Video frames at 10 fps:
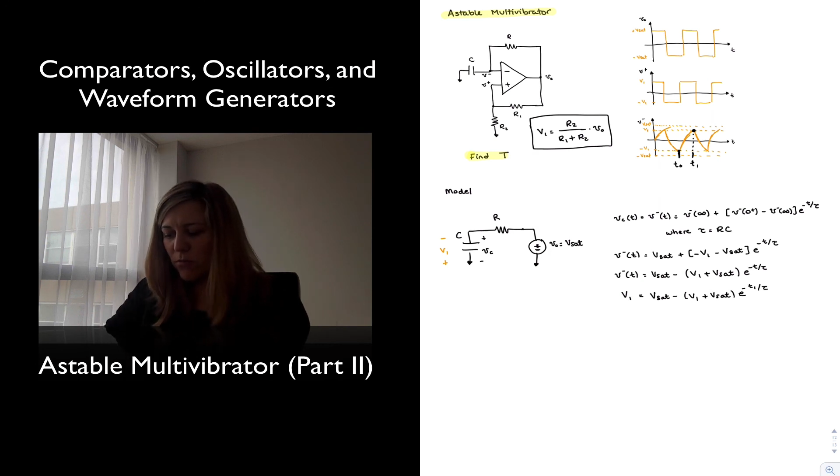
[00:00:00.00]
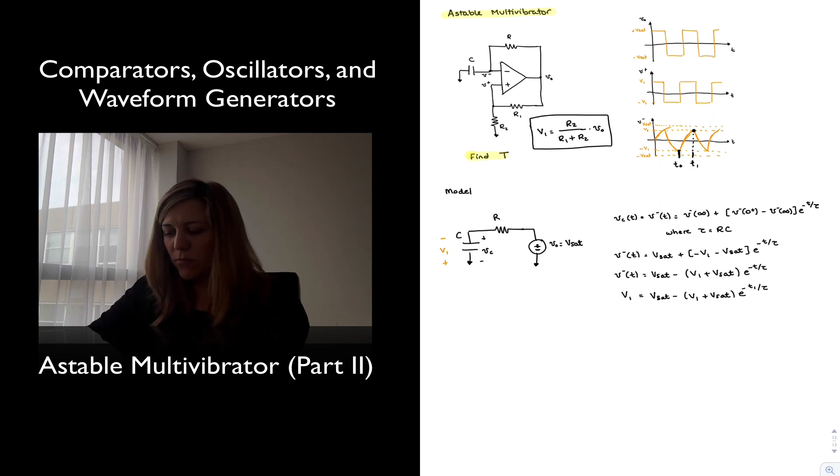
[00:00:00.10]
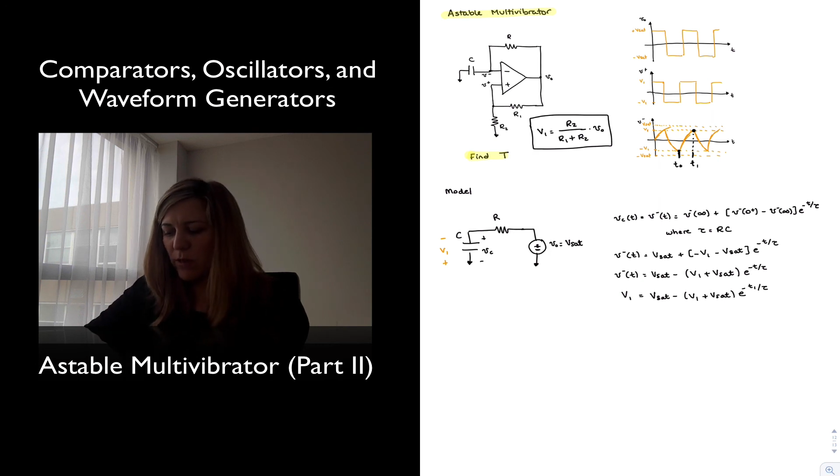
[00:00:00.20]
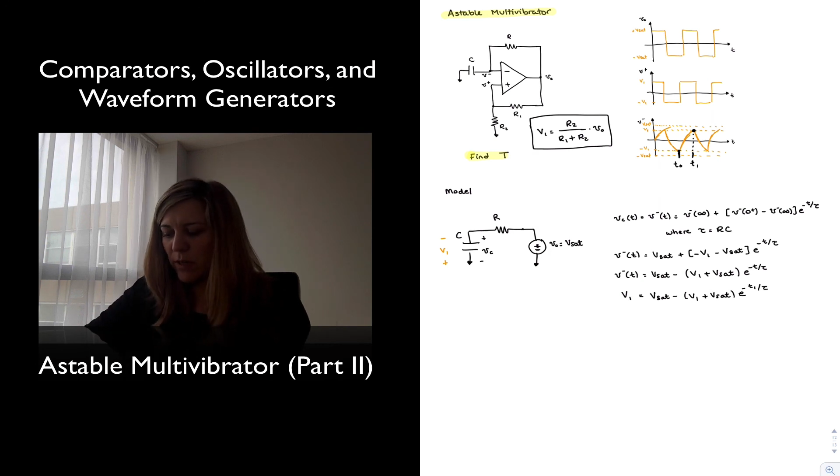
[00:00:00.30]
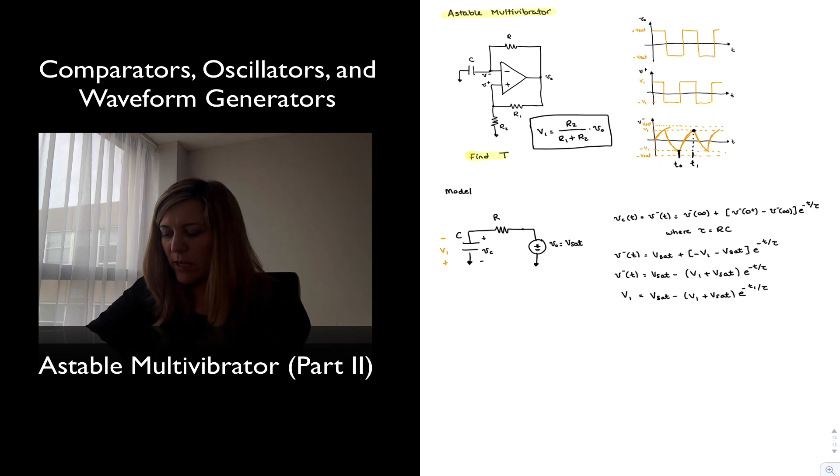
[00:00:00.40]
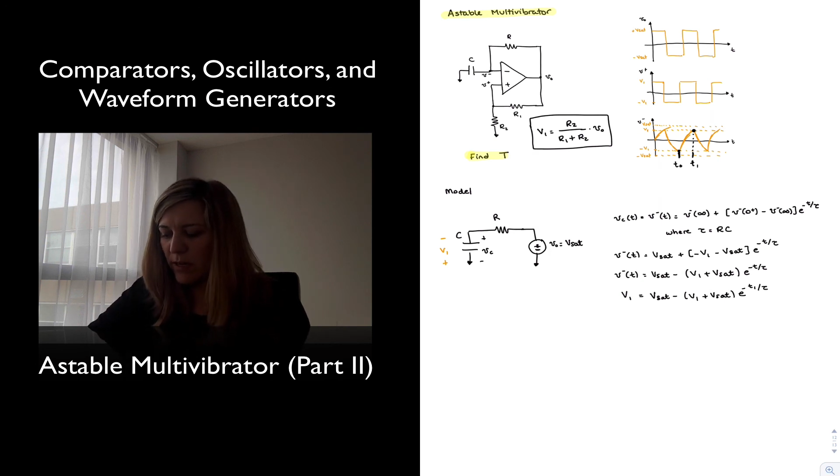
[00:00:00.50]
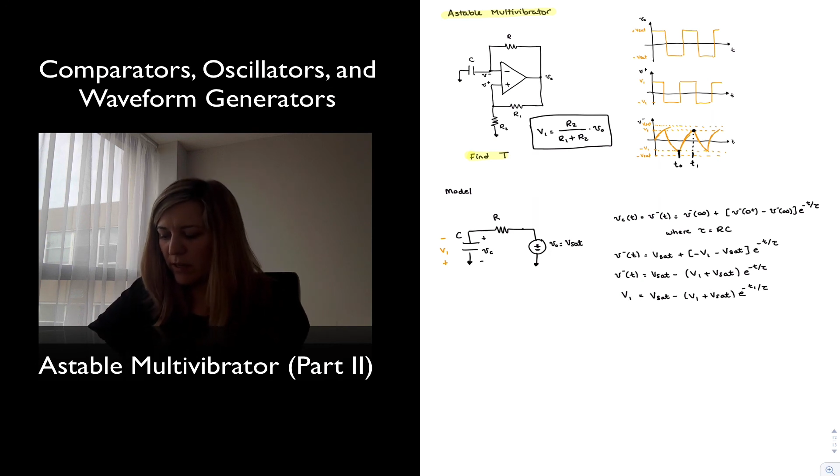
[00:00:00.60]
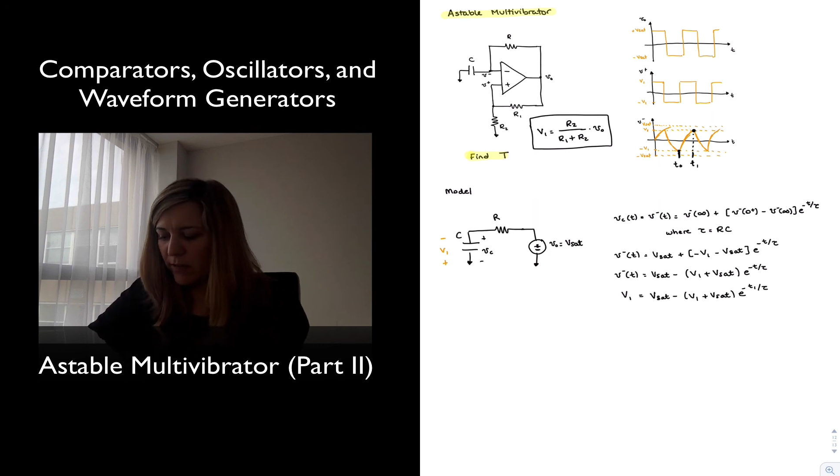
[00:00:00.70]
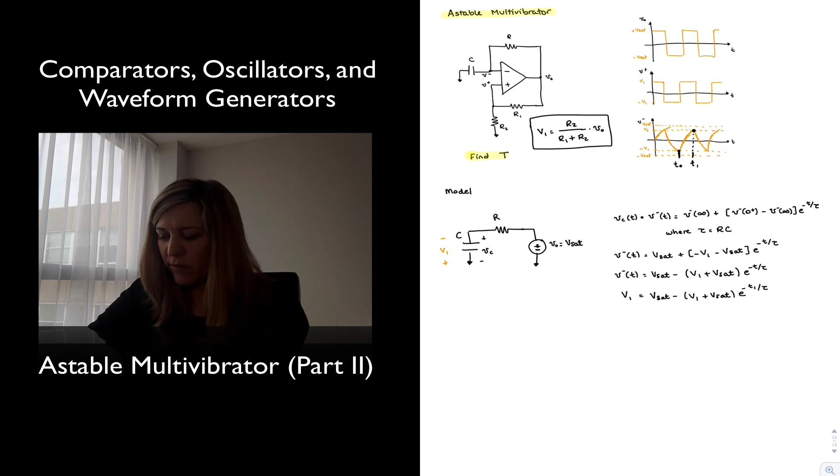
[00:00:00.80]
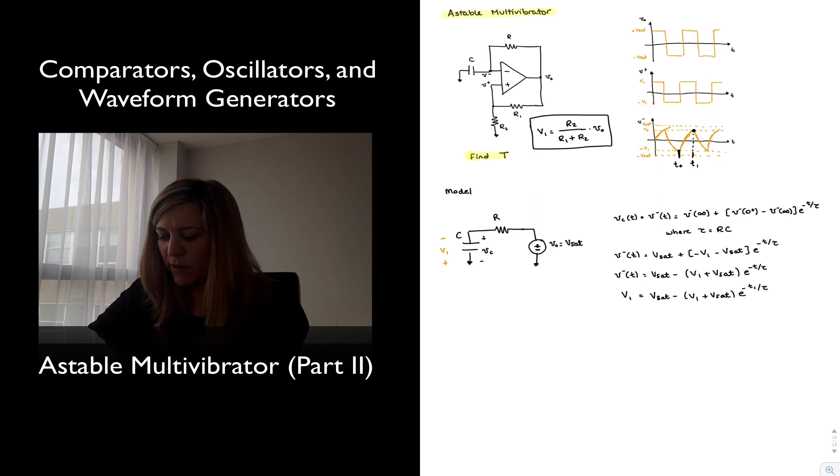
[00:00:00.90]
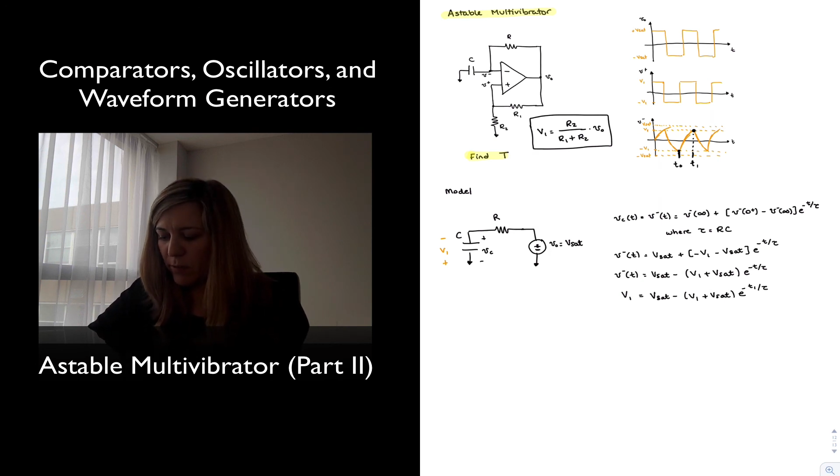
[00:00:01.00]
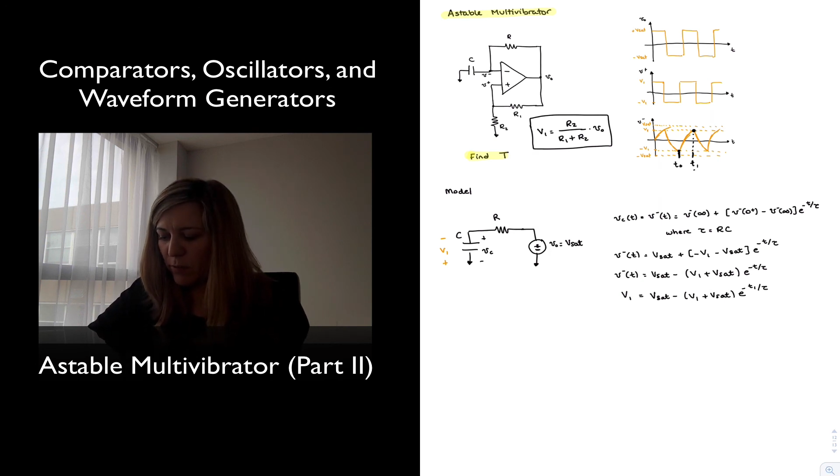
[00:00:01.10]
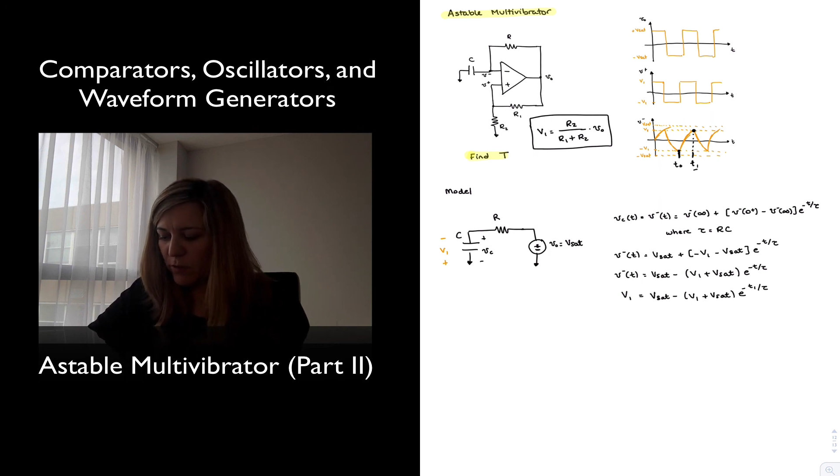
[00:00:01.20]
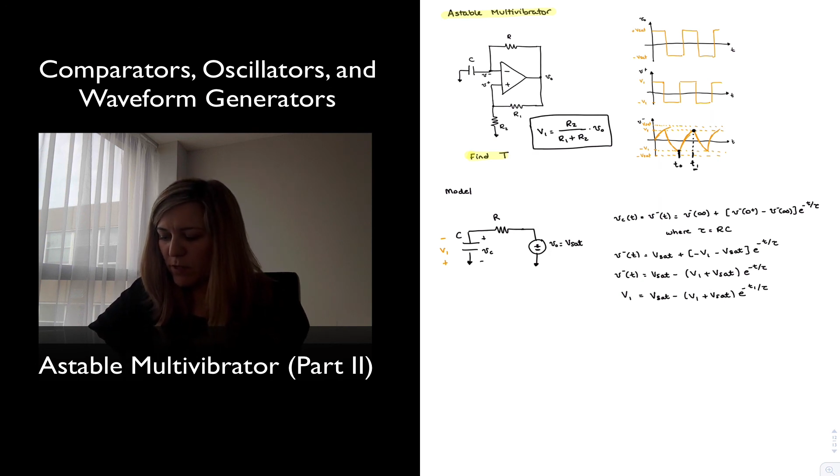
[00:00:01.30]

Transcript: where again I have labeled